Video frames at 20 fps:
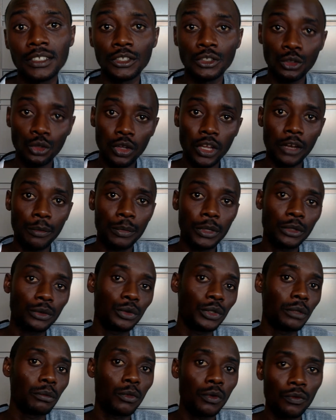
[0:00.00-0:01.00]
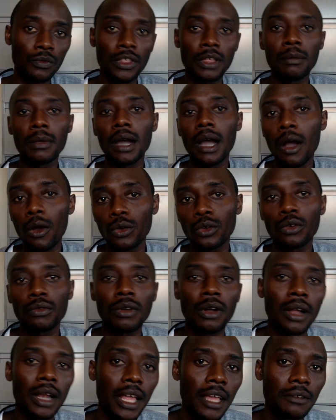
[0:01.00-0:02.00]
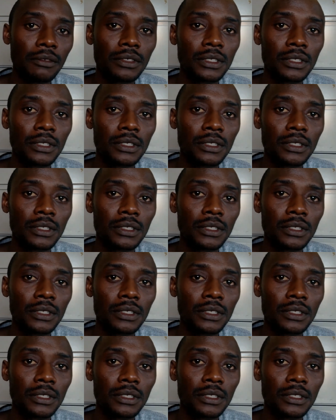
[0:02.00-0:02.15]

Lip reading: you and me to remove them out of our lives.